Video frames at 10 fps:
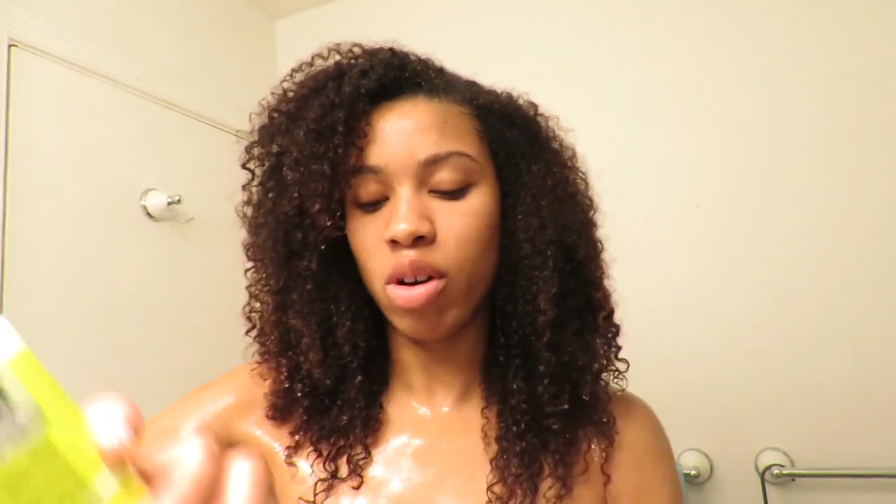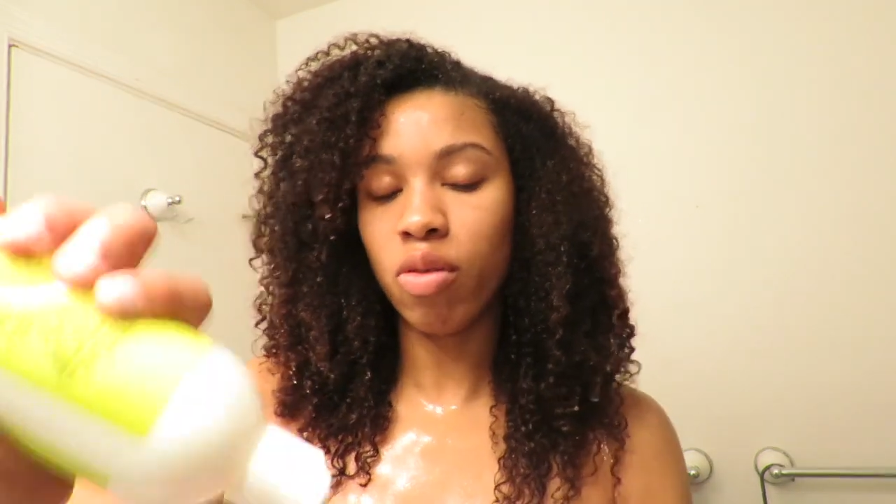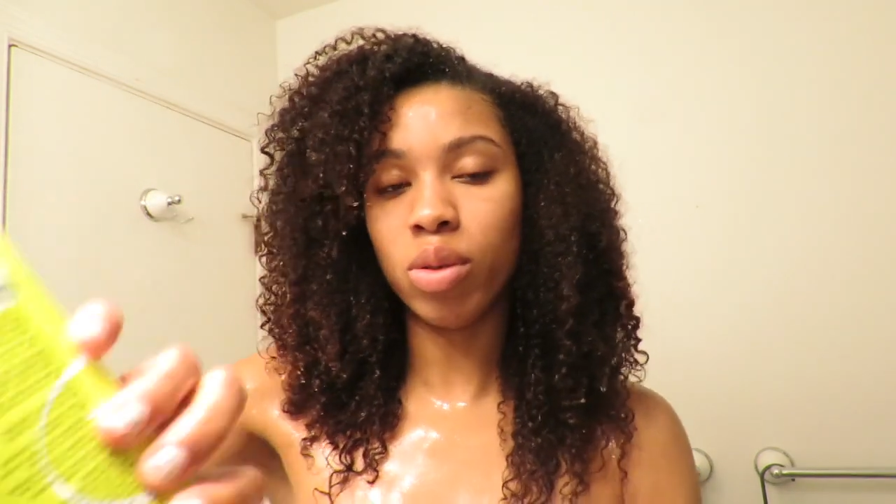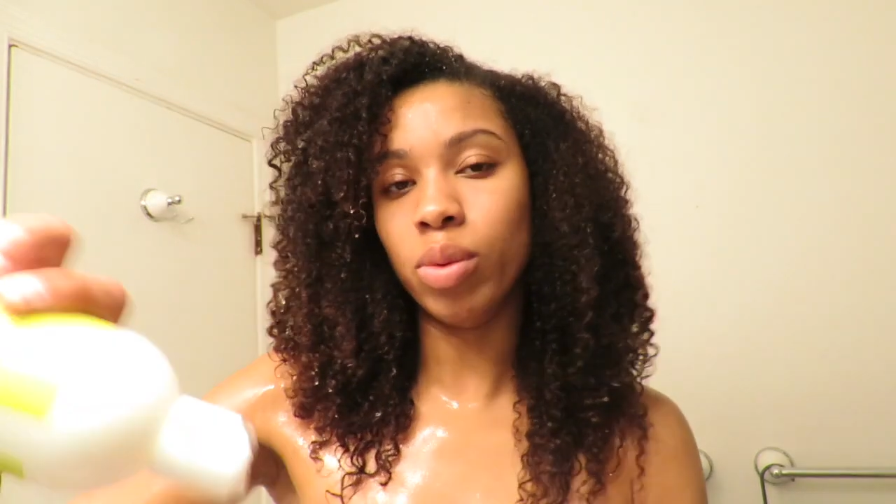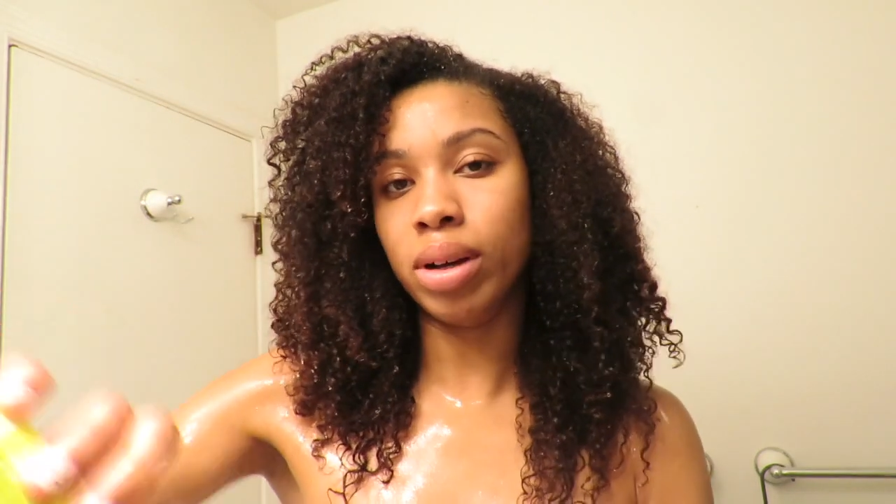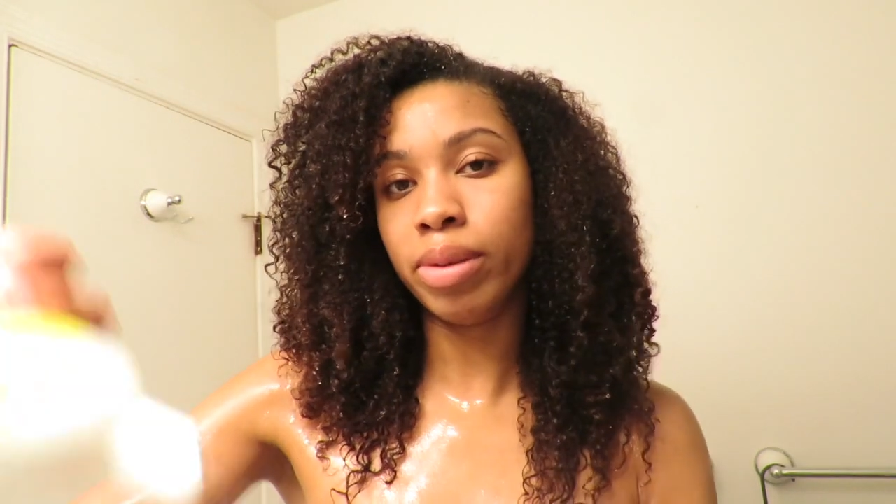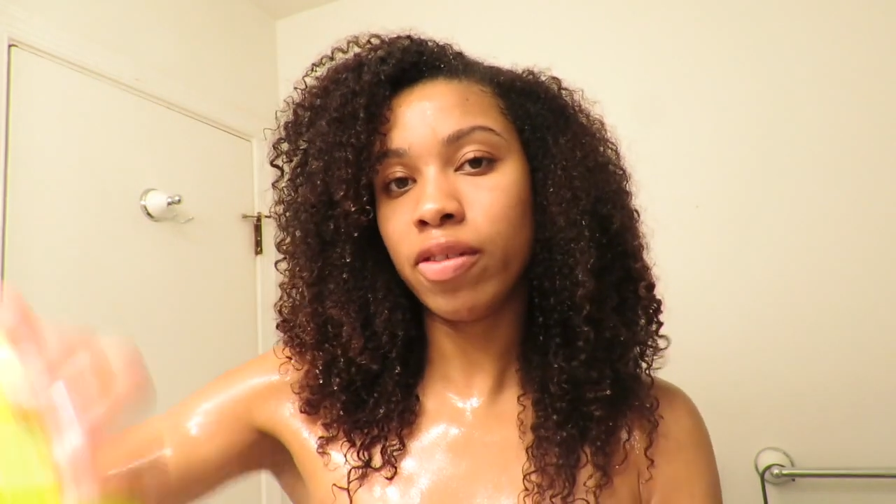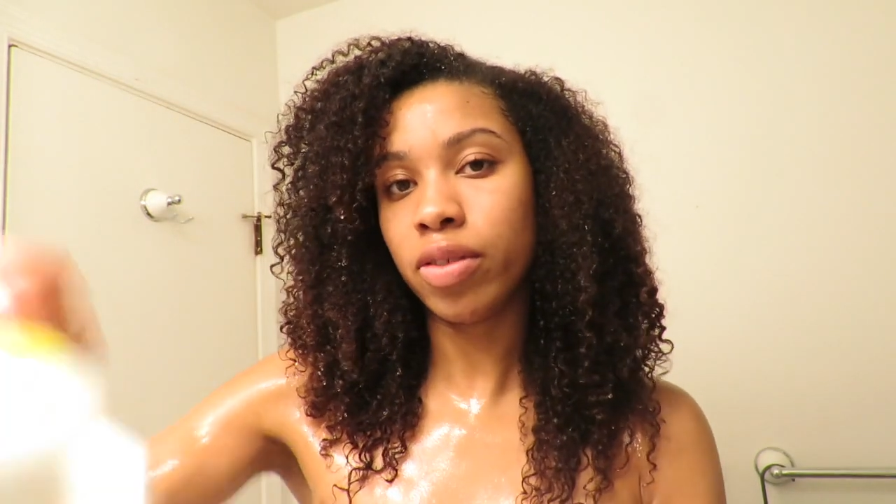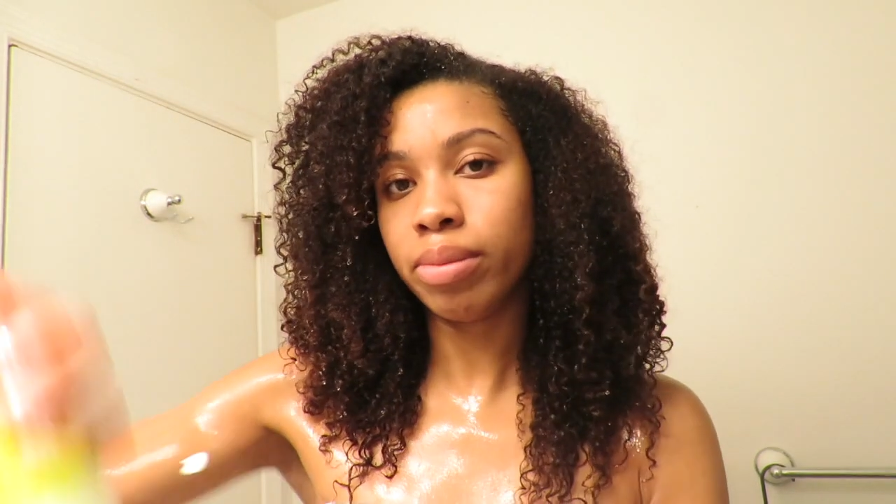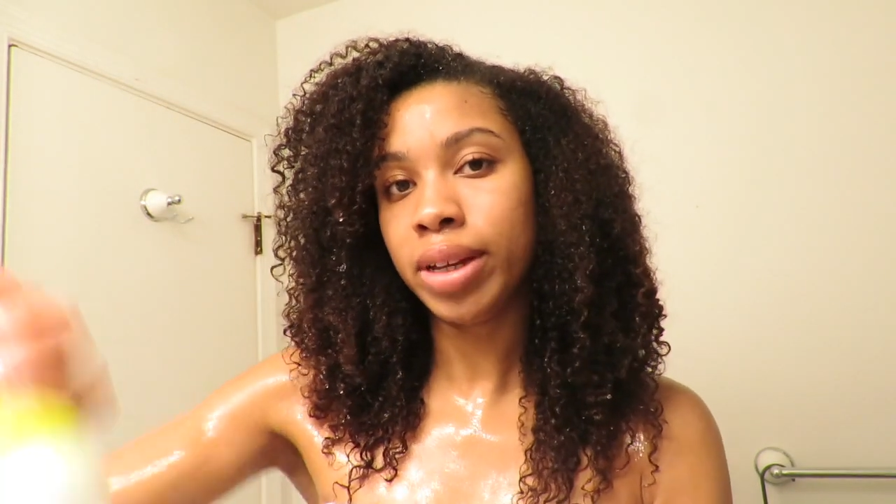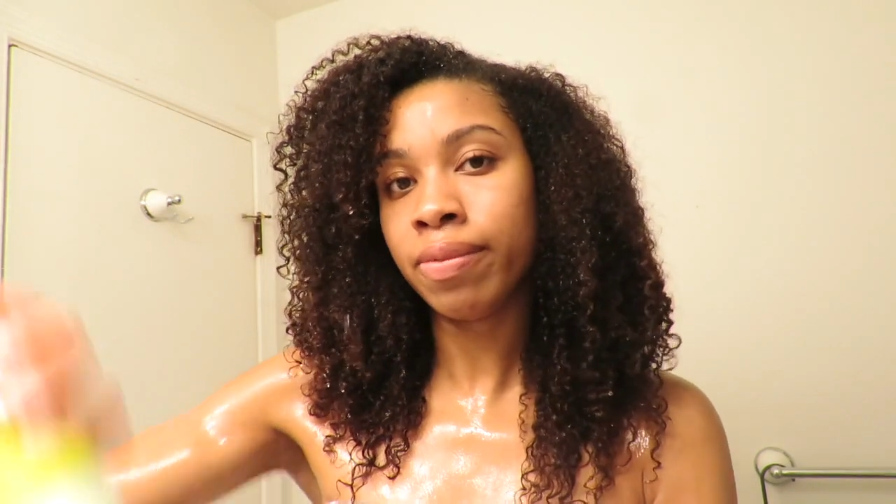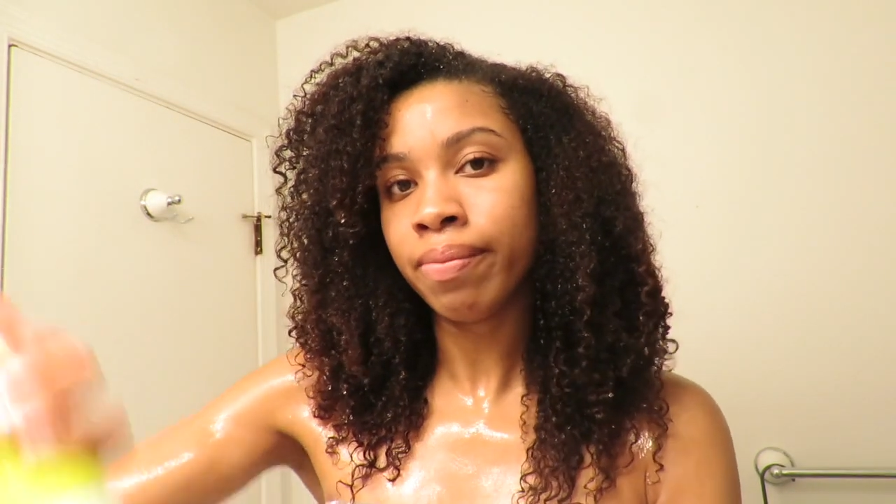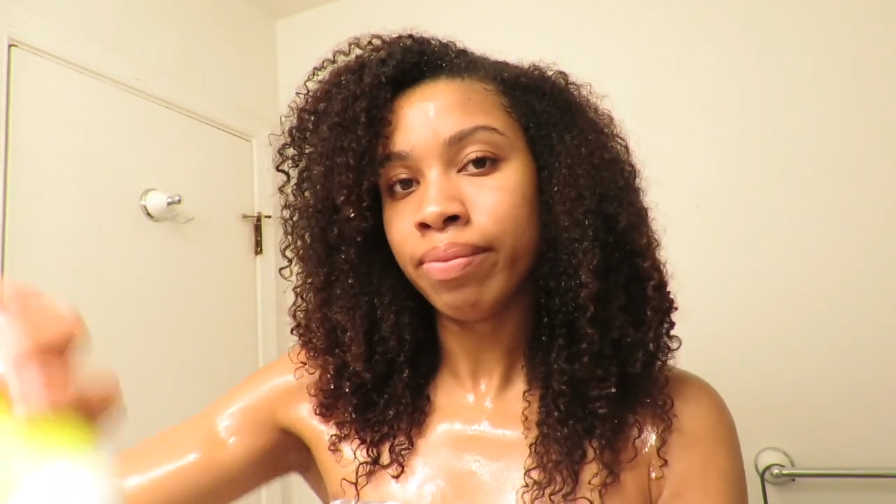be overwhelming for me